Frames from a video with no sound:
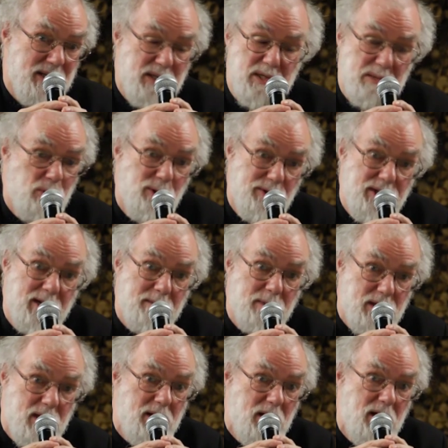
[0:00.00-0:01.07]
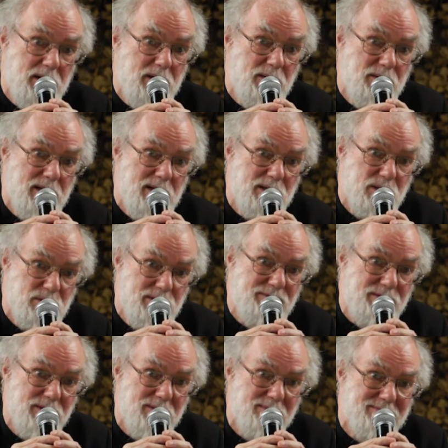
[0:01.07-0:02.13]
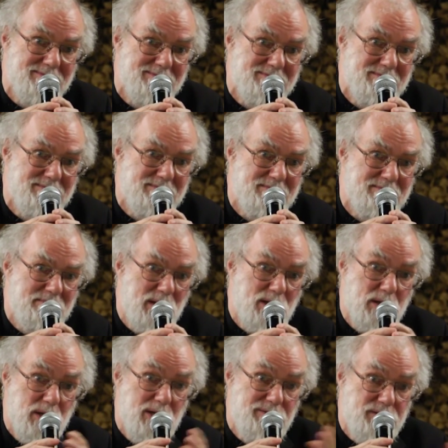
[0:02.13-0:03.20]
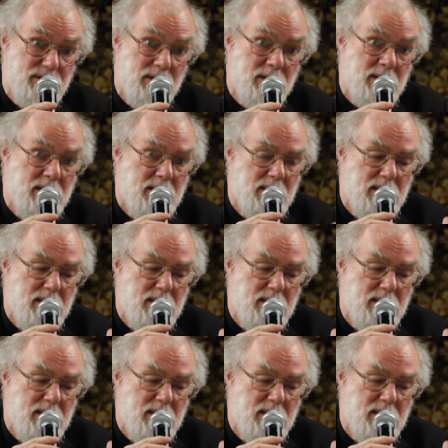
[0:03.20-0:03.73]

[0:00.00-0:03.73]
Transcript: it's a small thing, but I, I don't think it's trivial, because often